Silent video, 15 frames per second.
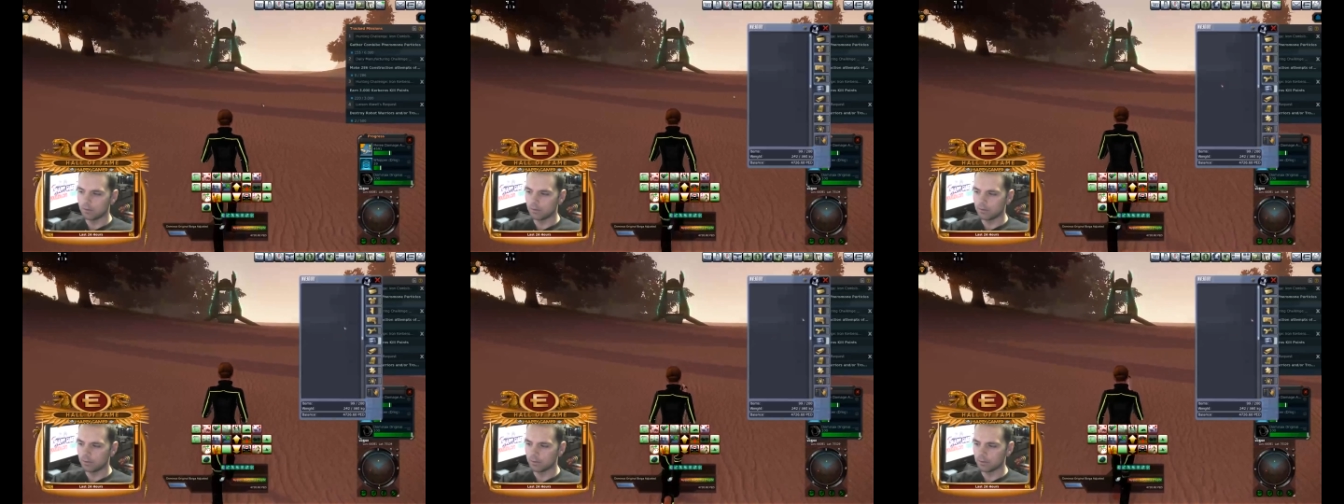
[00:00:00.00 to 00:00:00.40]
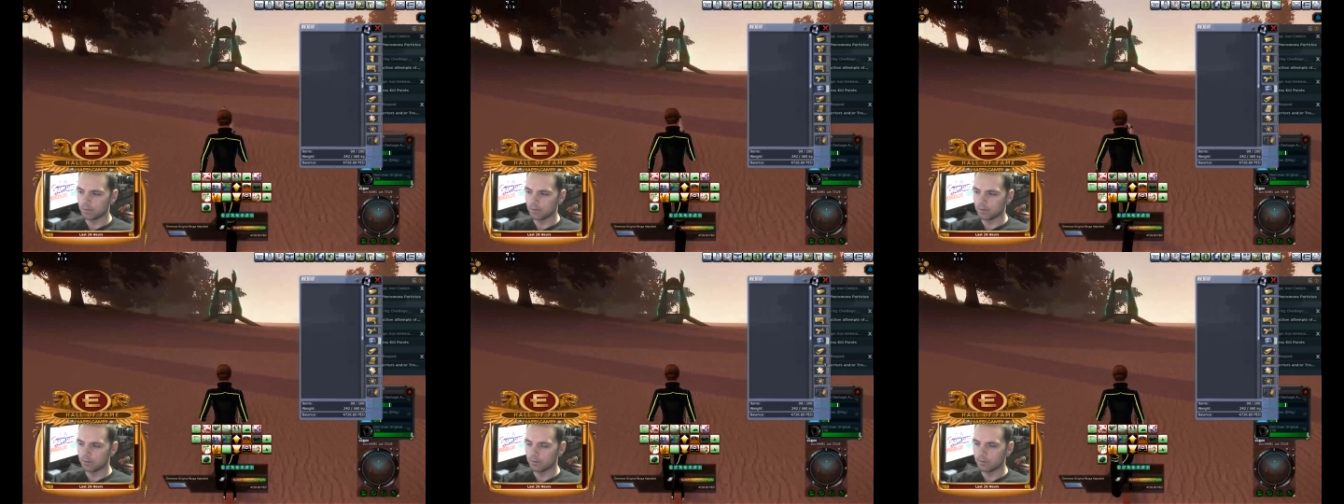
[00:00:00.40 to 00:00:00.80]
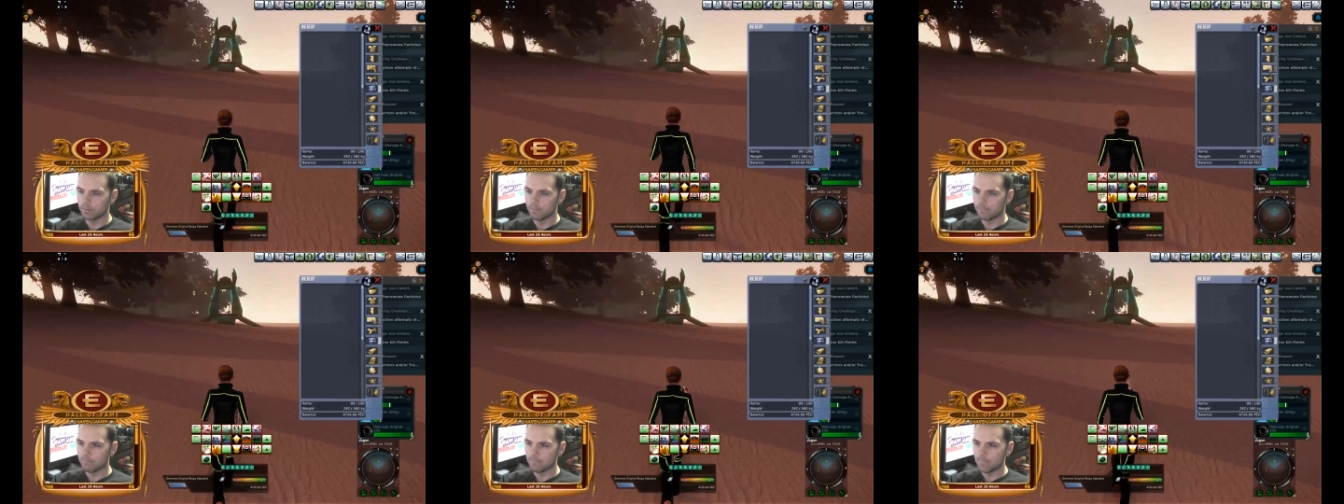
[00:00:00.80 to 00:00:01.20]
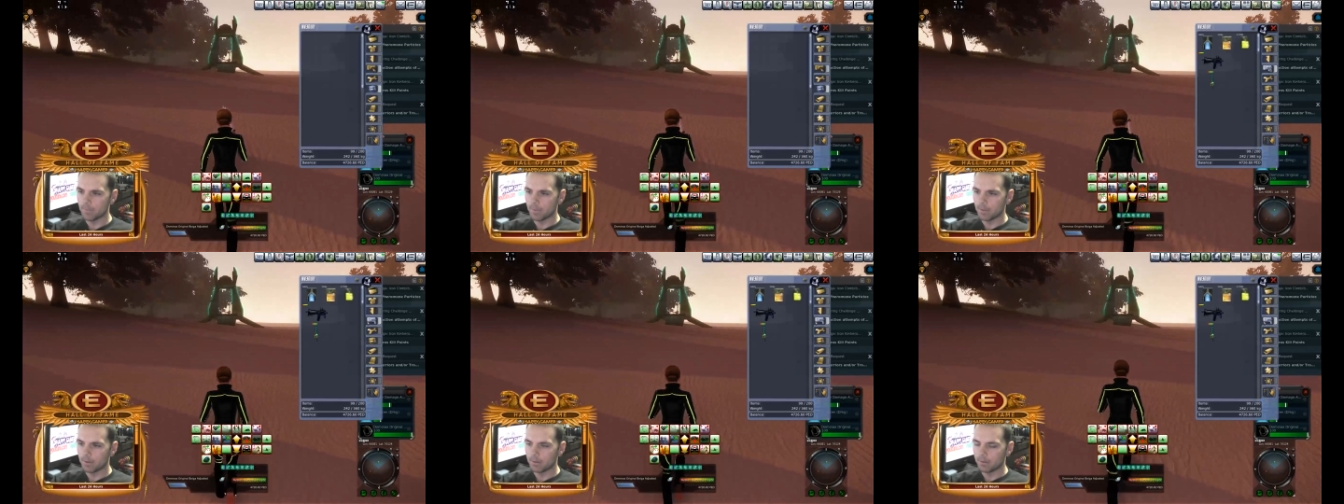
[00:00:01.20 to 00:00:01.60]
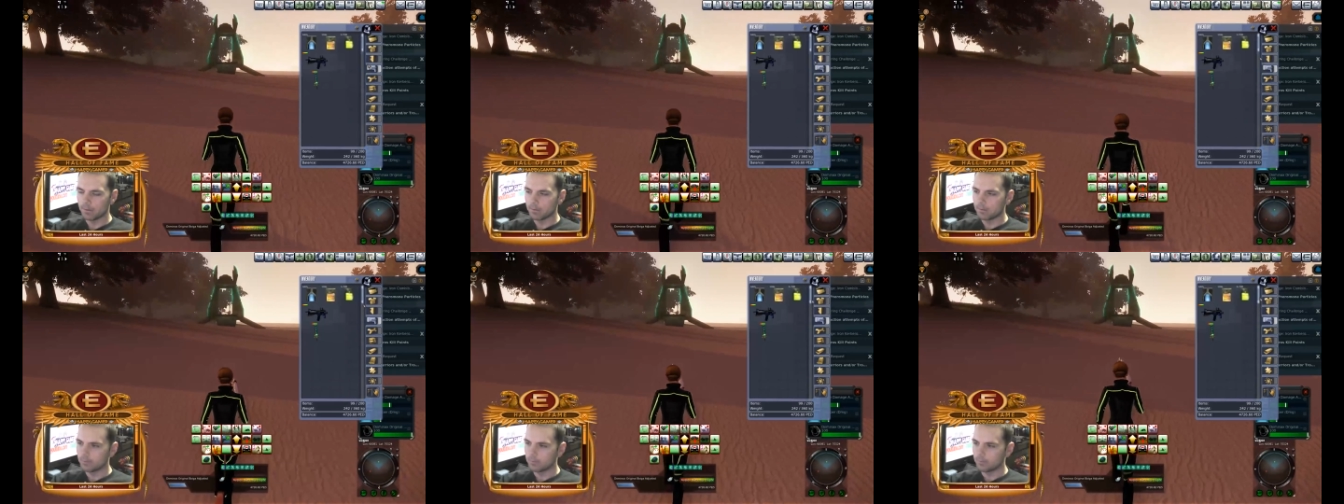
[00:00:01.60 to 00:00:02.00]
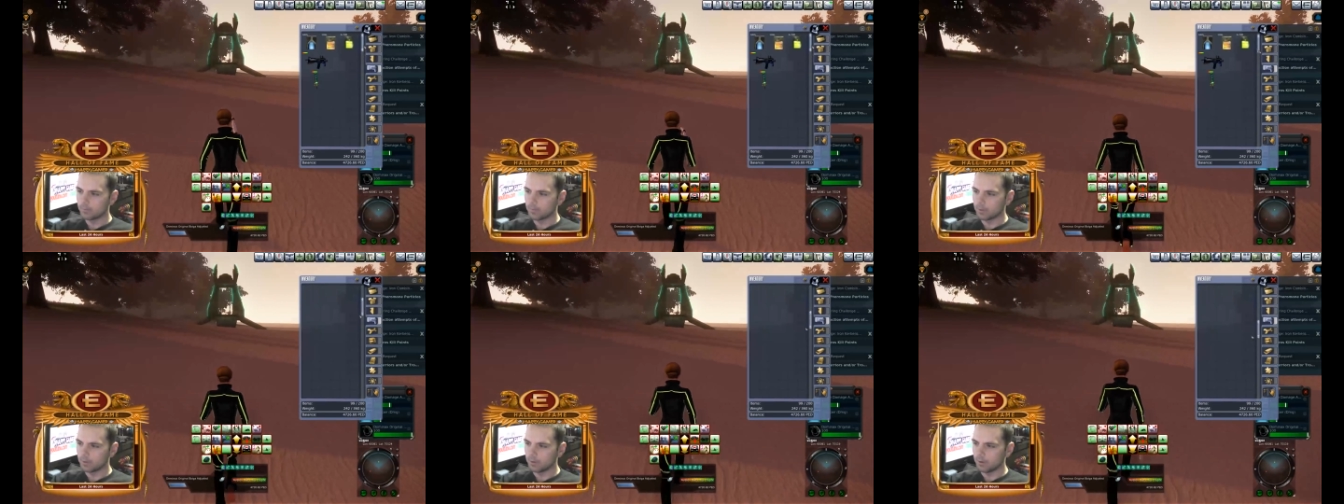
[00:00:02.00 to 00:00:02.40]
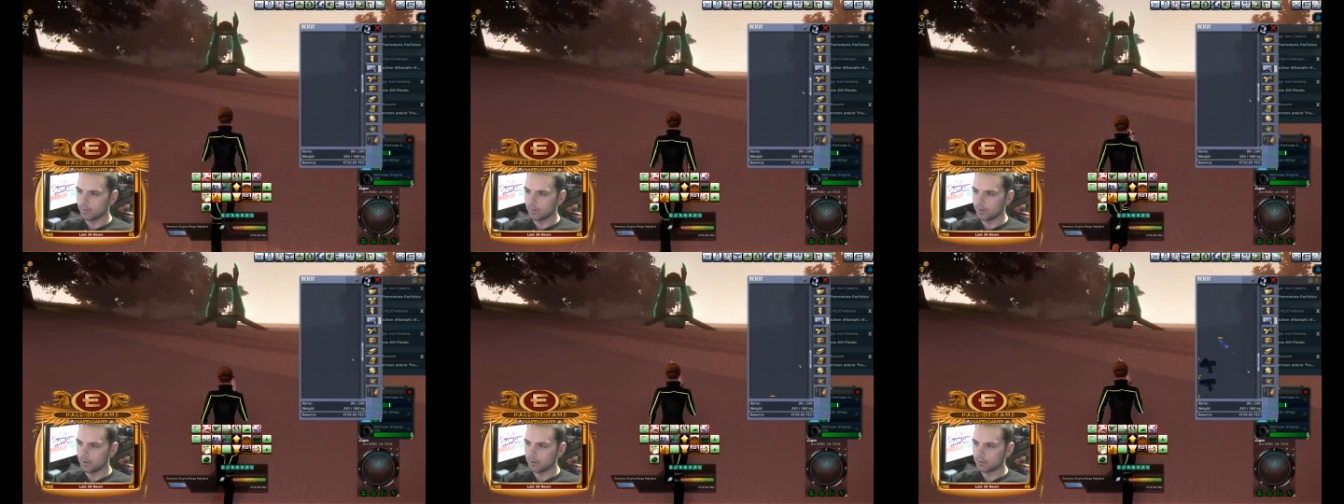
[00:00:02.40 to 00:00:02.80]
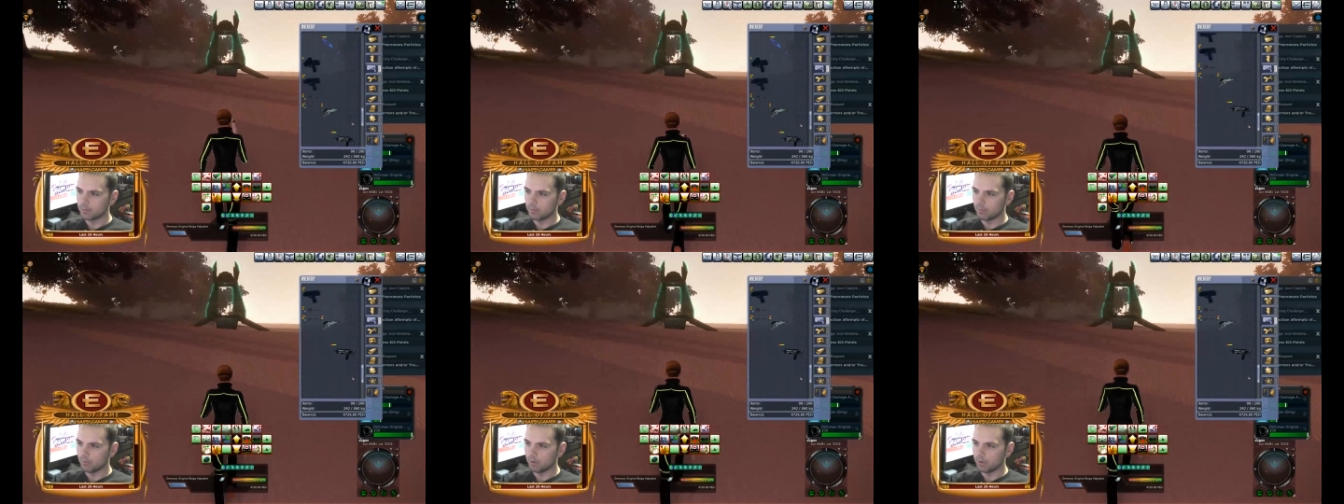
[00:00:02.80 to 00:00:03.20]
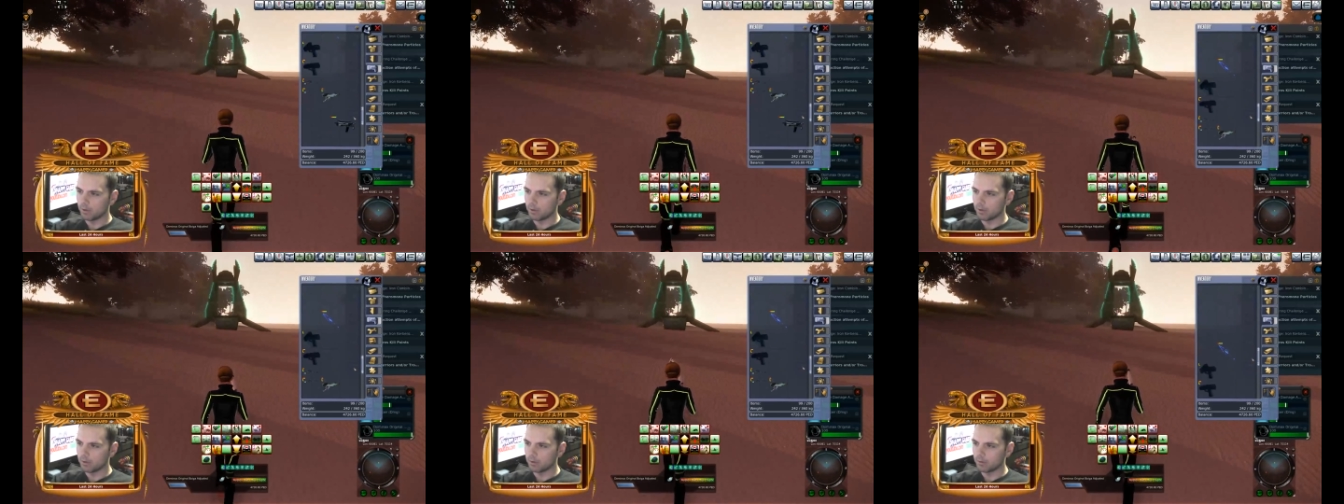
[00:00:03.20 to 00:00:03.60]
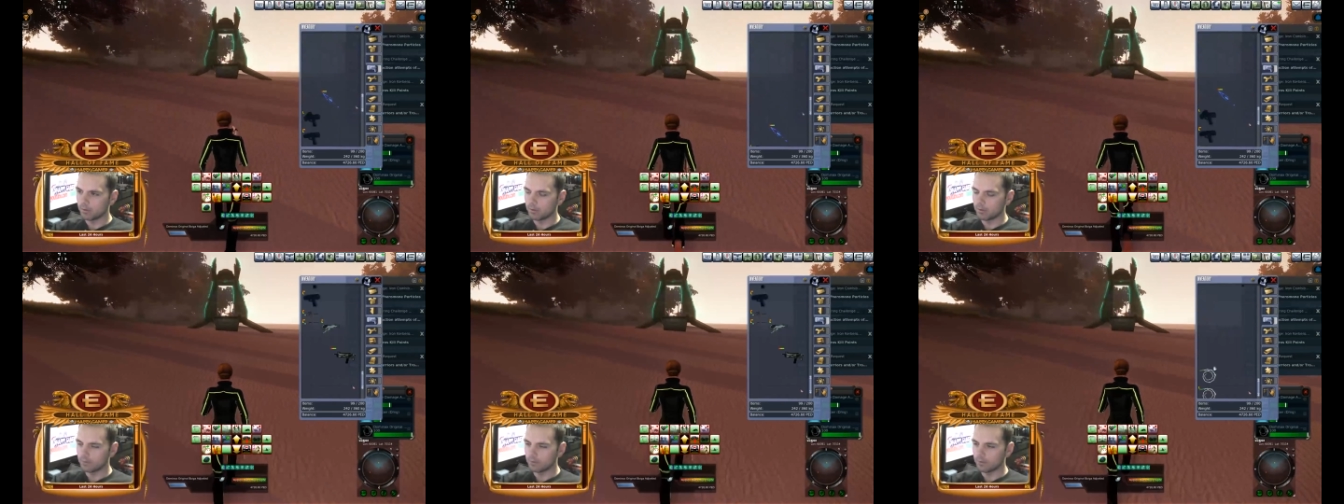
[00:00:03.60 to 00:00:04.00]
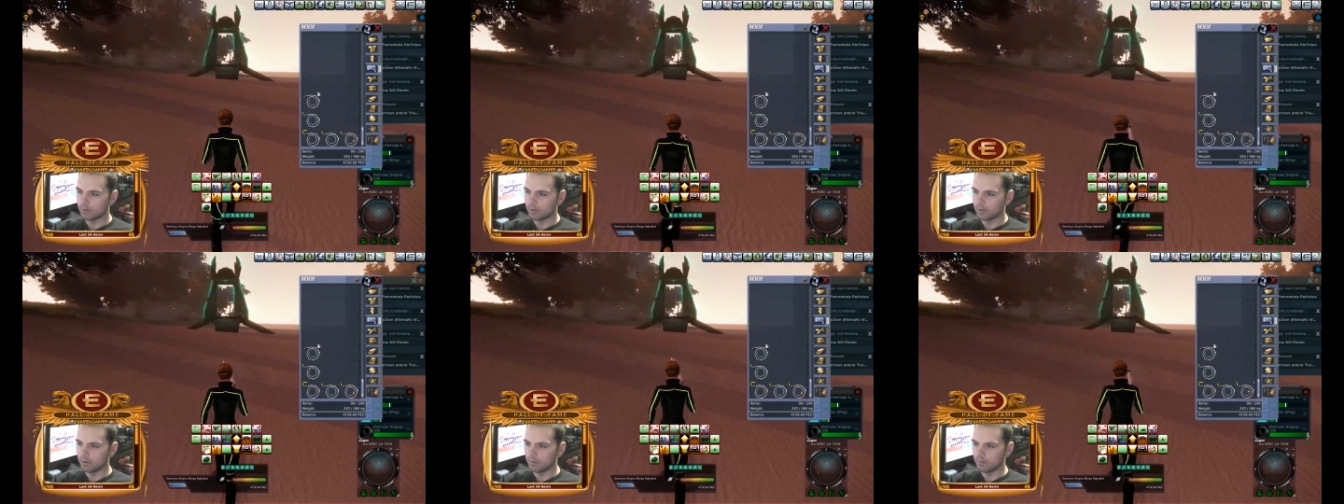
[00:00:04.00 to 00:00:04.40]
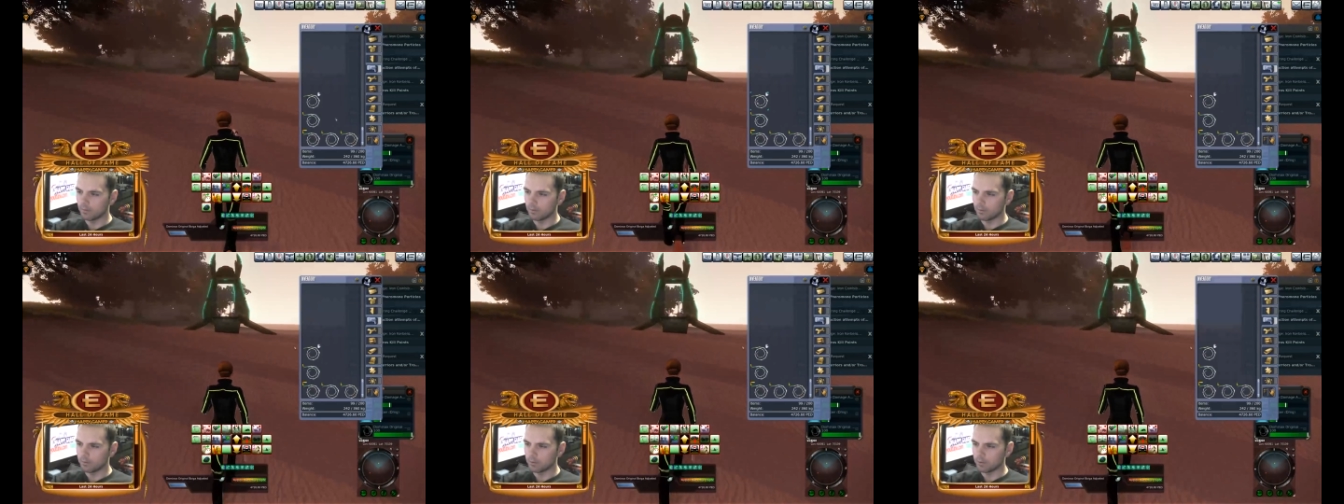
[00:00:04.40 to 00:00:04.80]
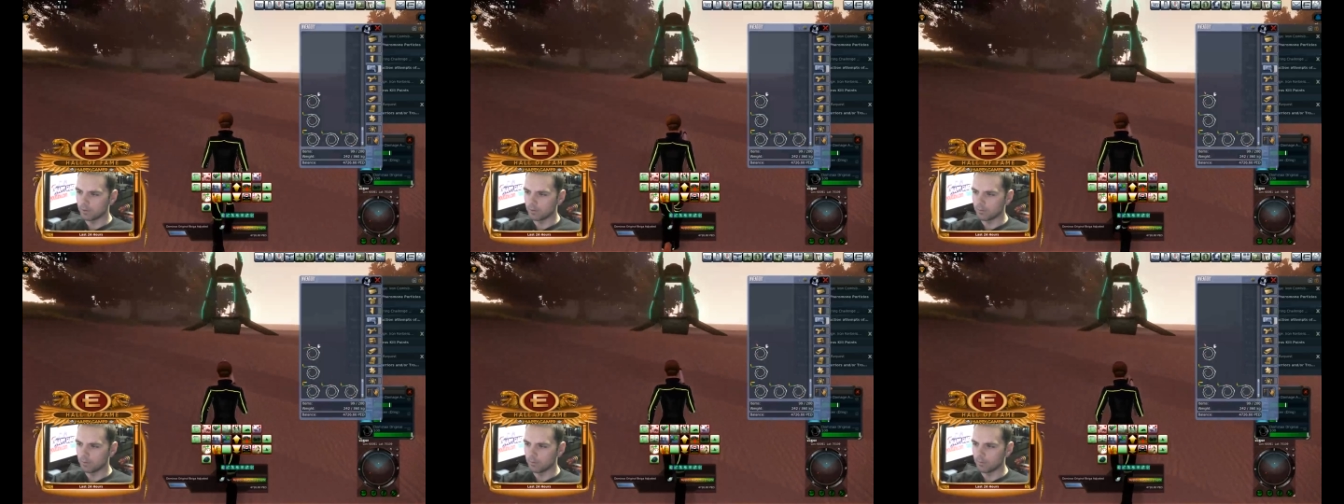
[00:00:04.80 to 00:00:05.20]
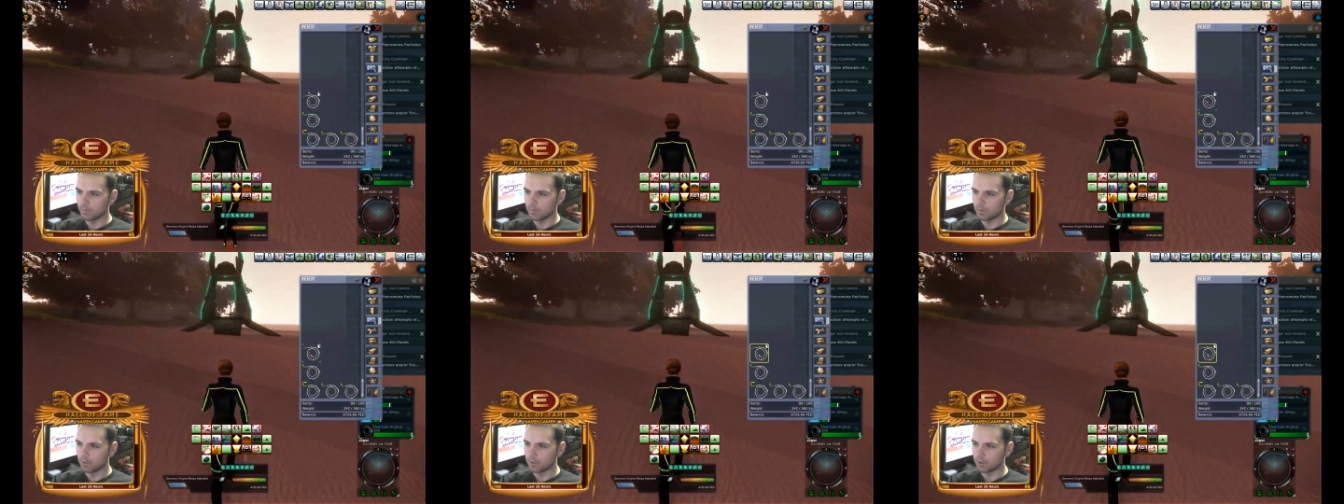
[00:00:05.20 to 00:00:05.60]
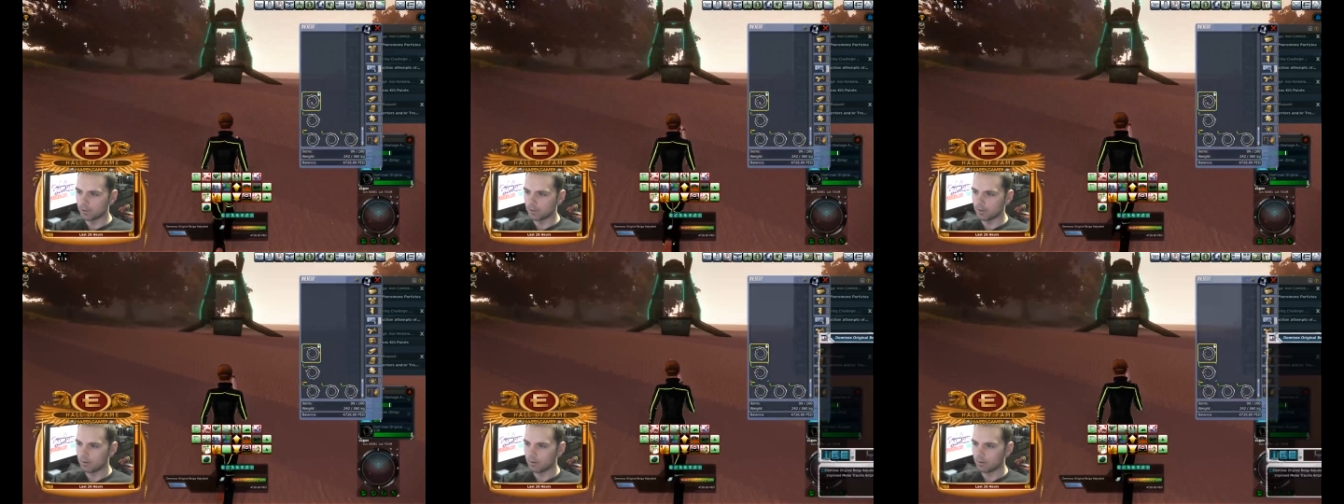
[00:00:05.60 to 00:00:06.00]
That's not good. My Dominax Boyga, I didn't even know it was near minimum condition.